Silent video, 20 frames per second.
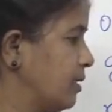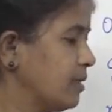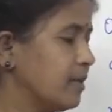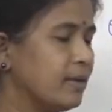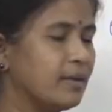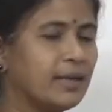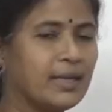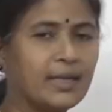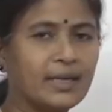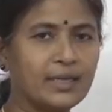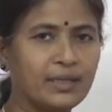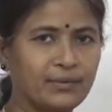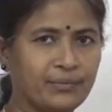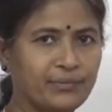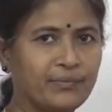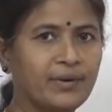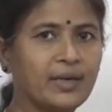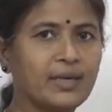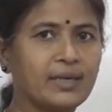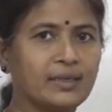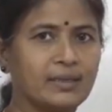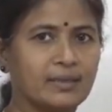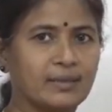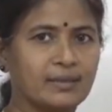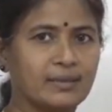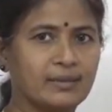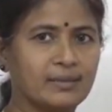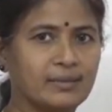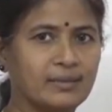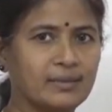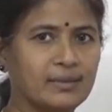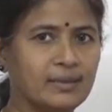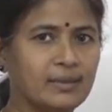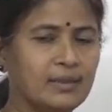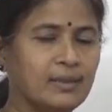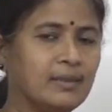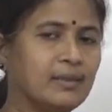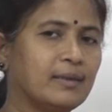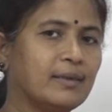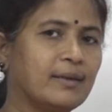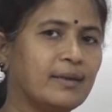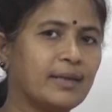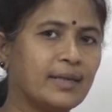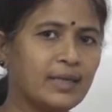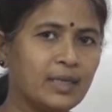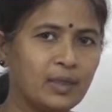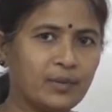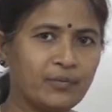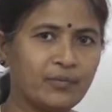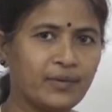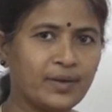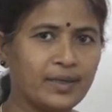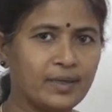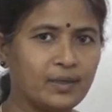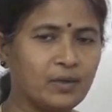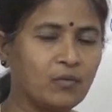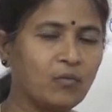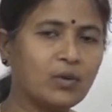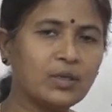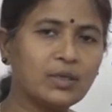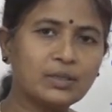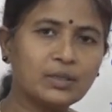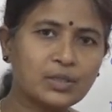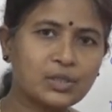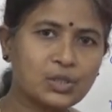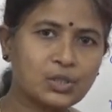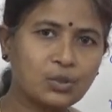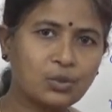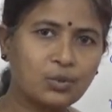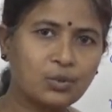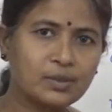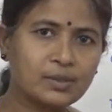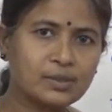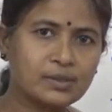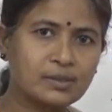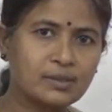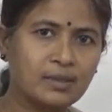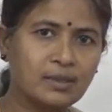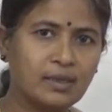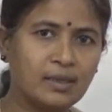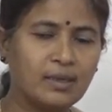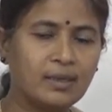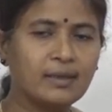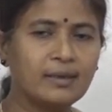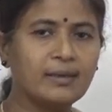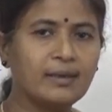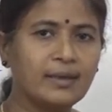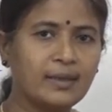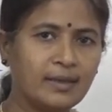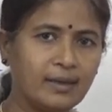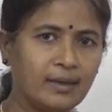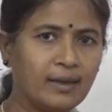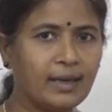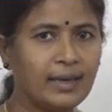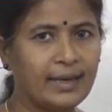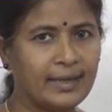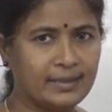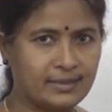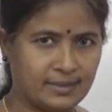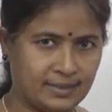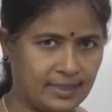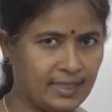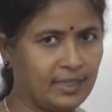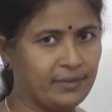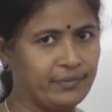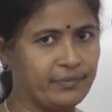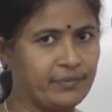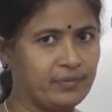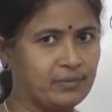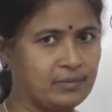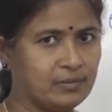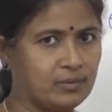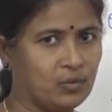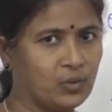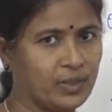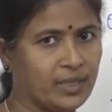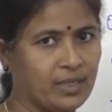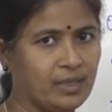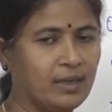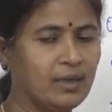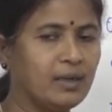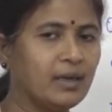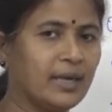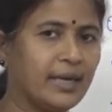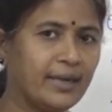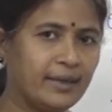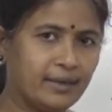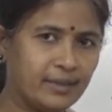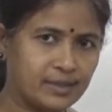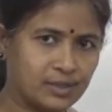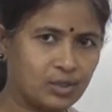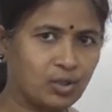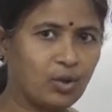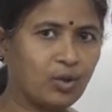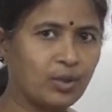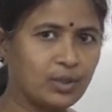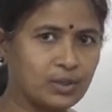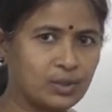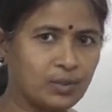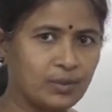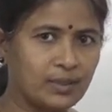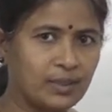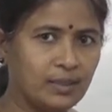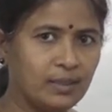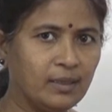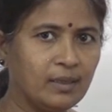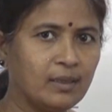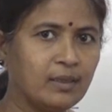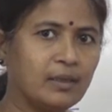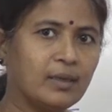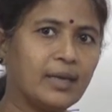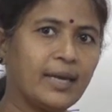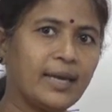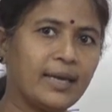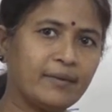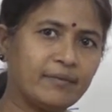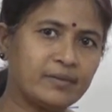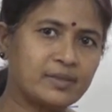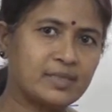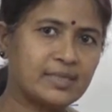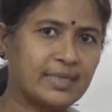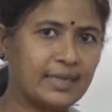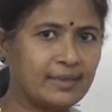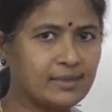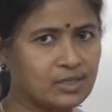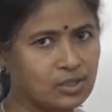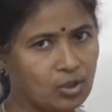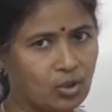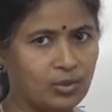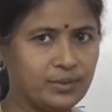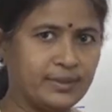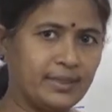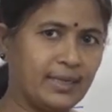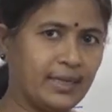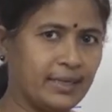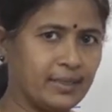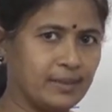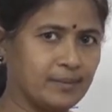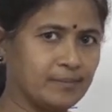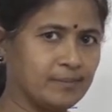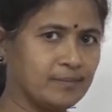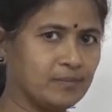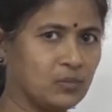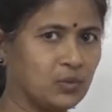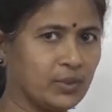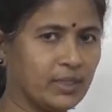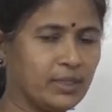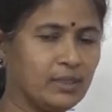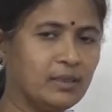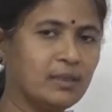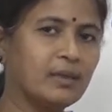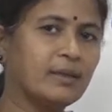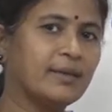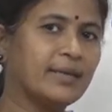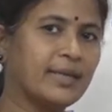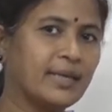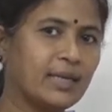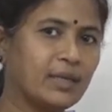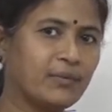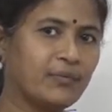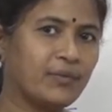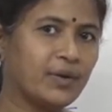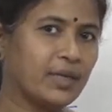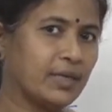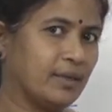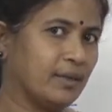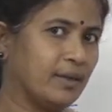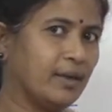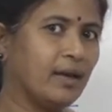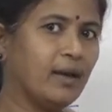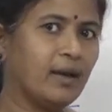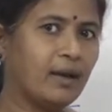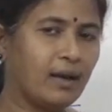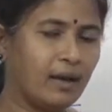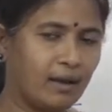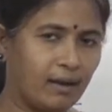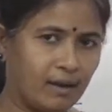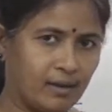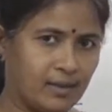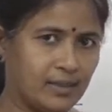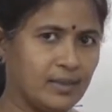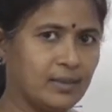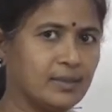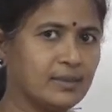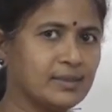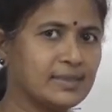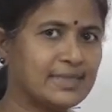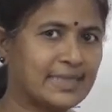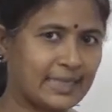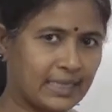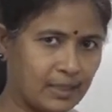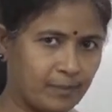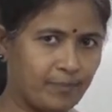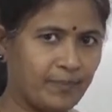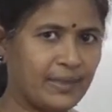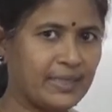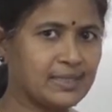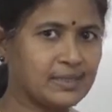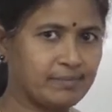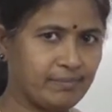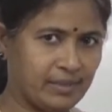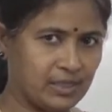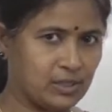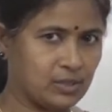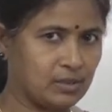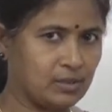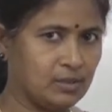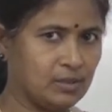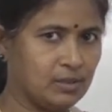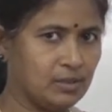Nullify. Nullify. What are the strokes? Null and F. Okay. N is a horizontal. F stands on the line. Okay. Nullify. Na, a. Second place much.